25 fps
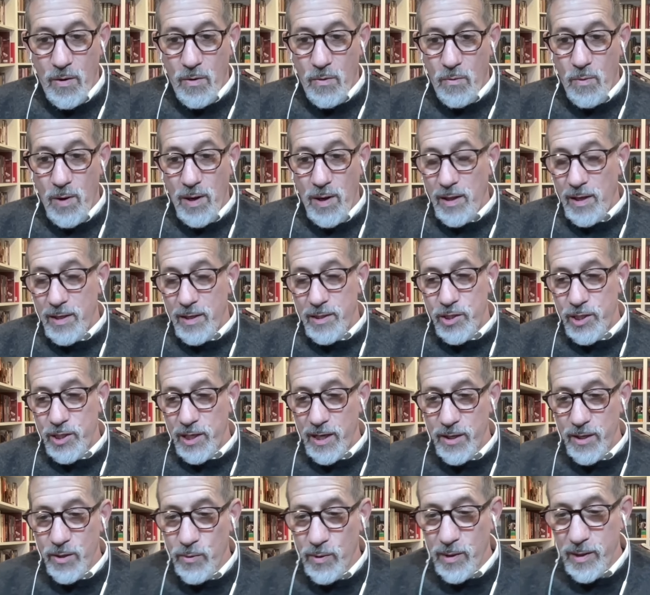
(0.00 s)
Well, on
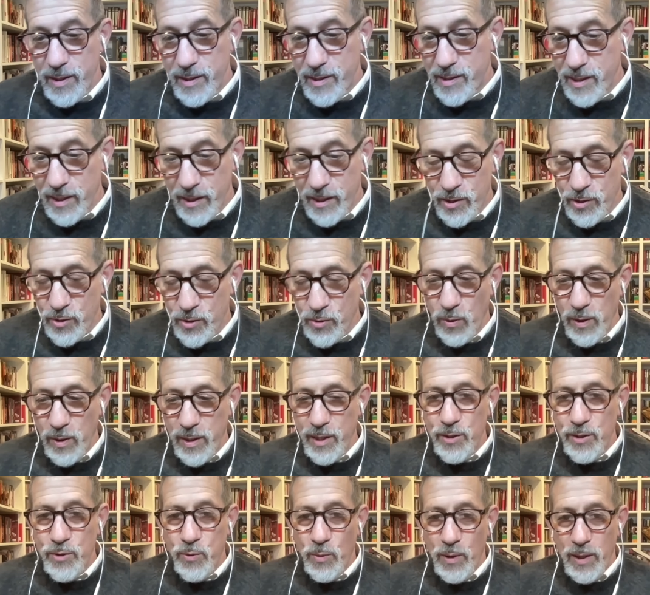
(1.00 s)
January 6,
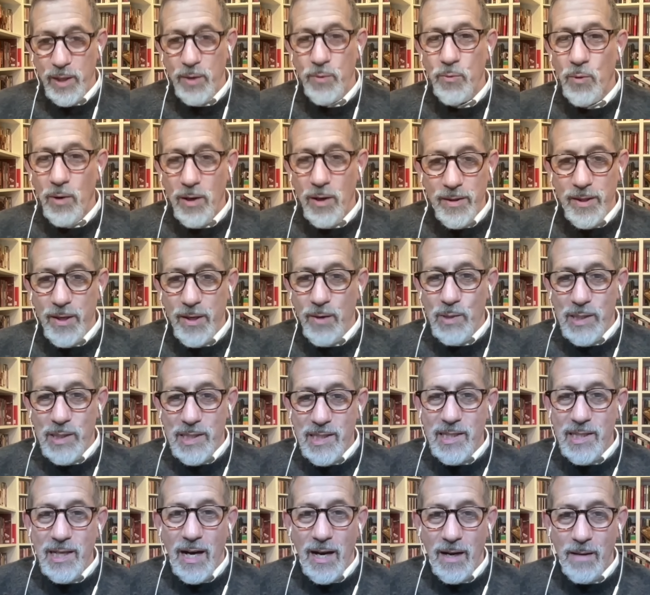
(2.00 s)
2021, there were
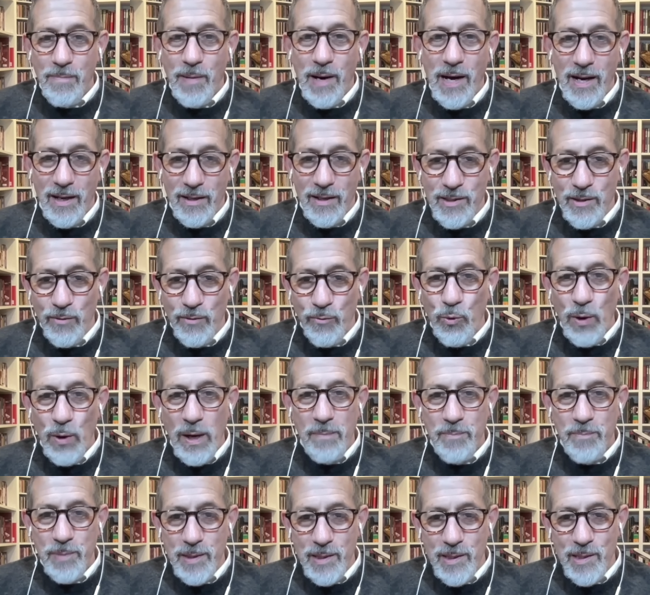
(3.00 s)
stockpiles of
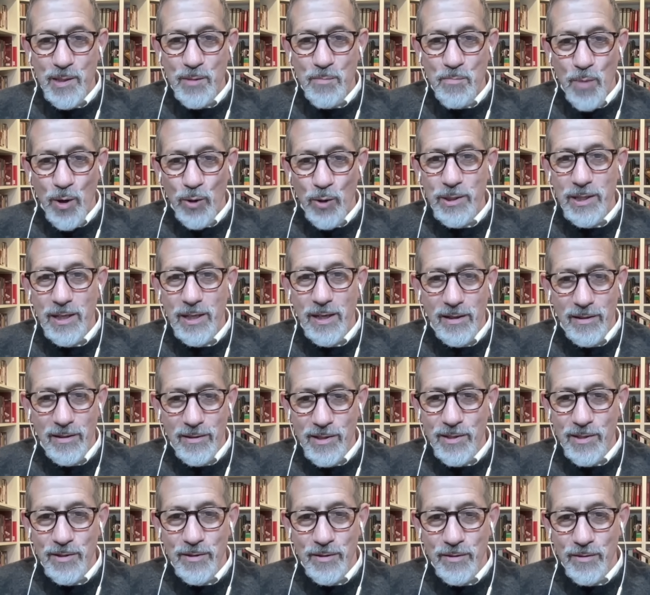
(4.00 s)
weapons in
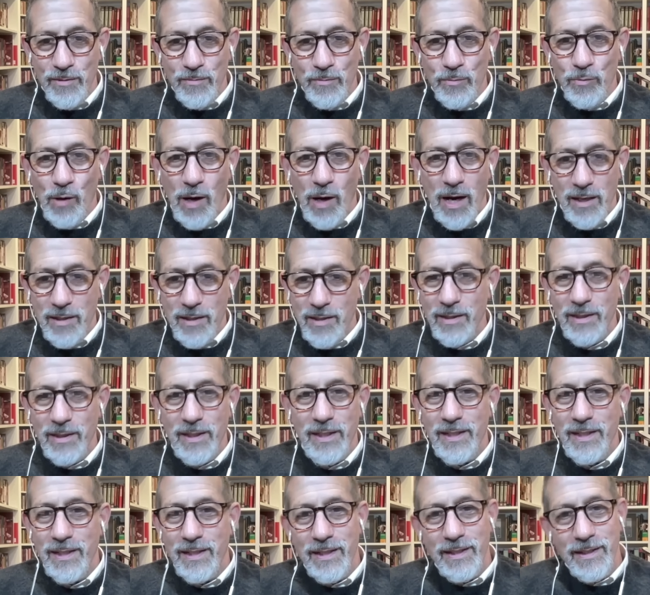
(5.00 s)
motels in
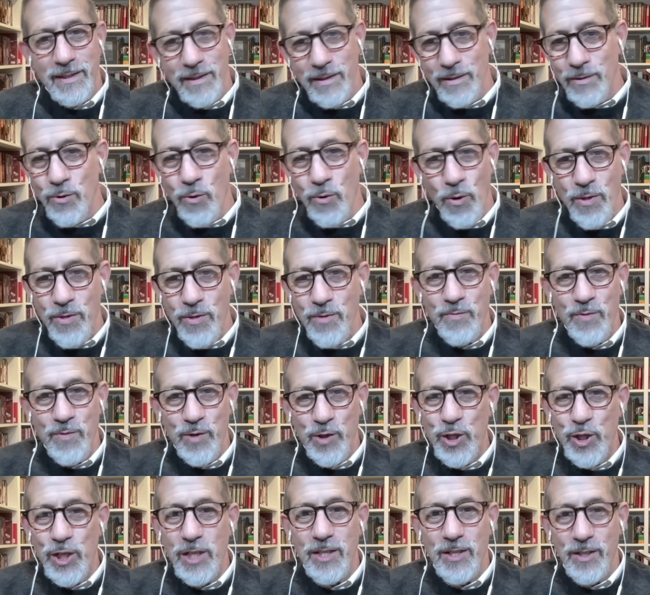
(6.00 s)
Roslyn and in Northern
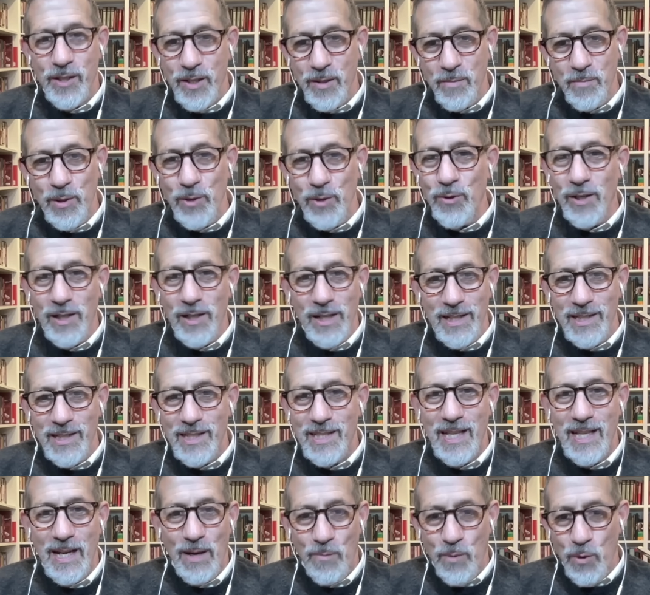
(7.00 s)
Virginia communities
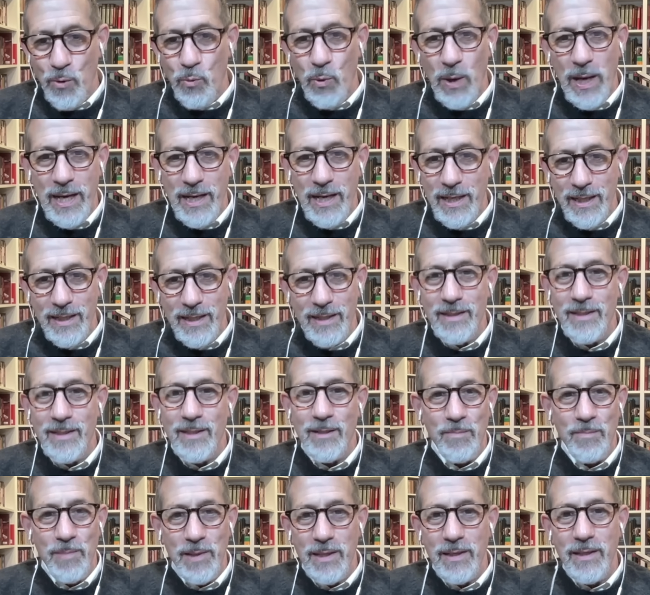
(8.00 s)
that were waiting
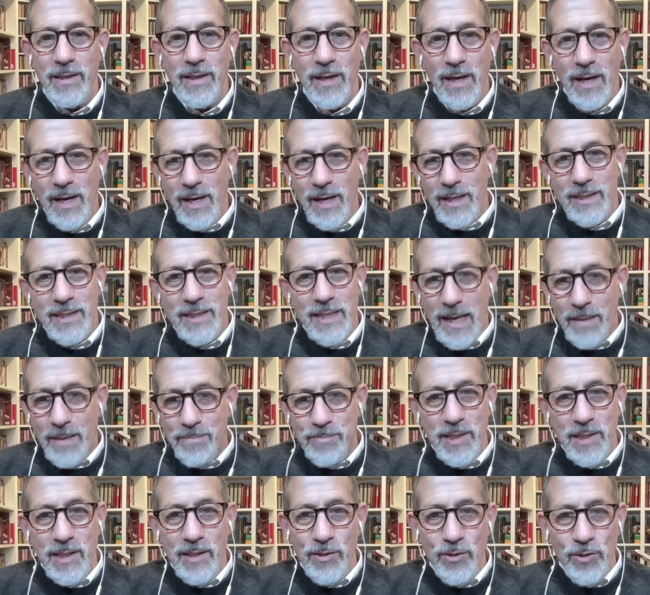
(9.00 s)
to be
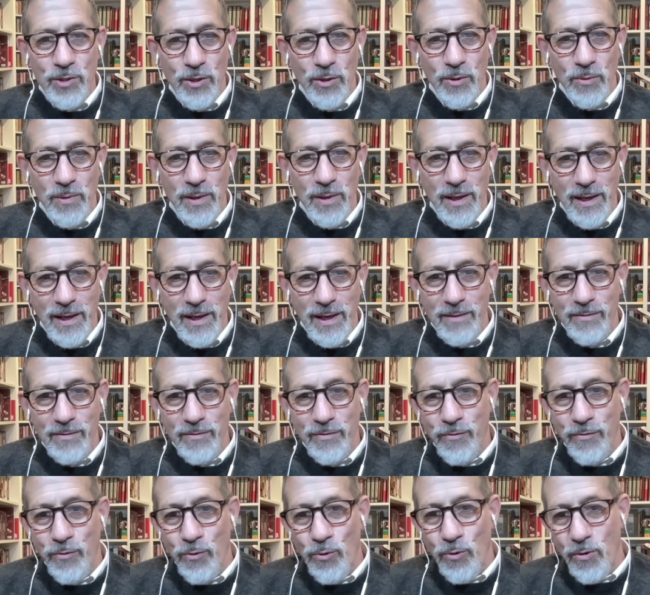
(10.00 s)
tapped into and
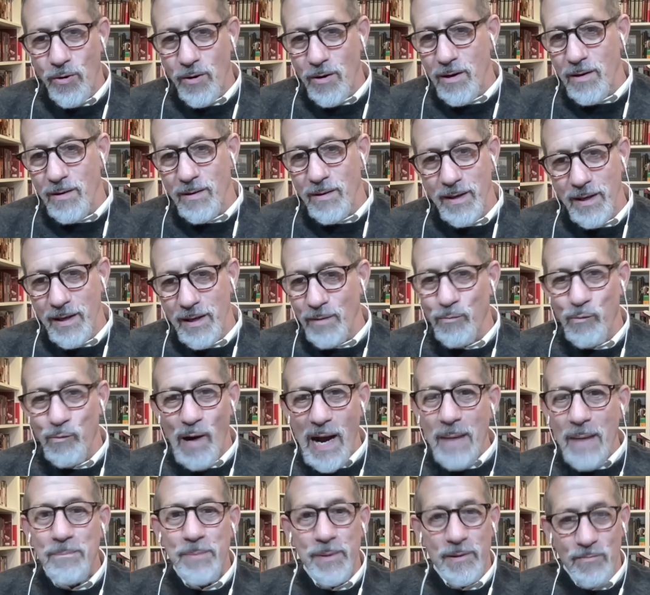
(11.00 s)
for a
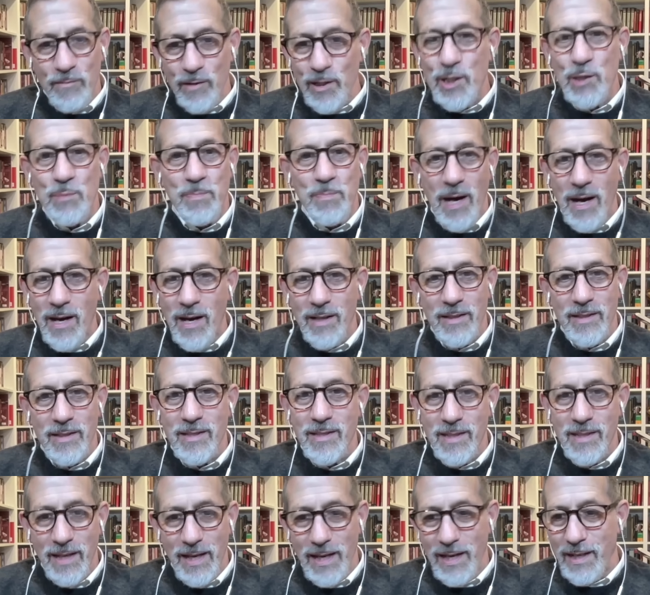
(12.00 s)
rapid
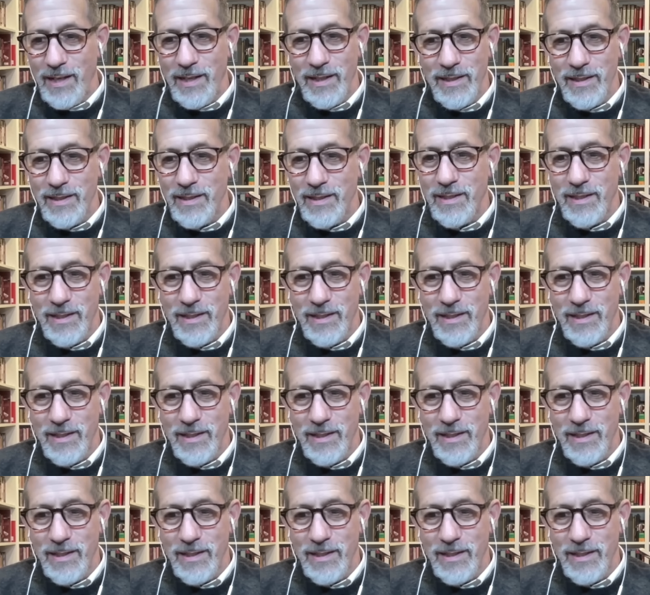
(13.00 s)
response. And